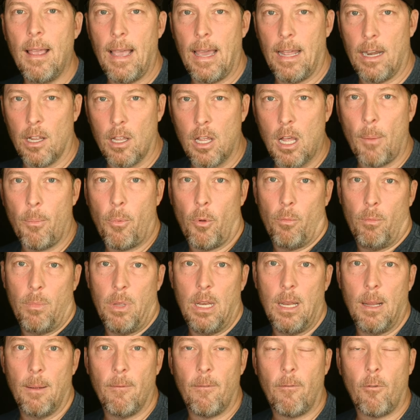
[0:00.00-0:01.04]
And a couple
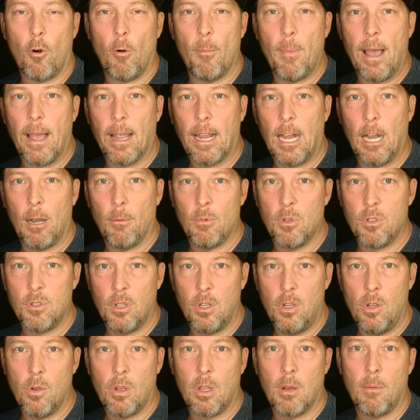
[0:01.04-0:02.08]
medium format cameras
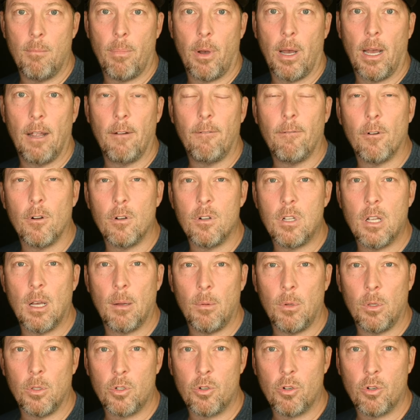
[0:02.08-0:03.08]
that you can buy for double,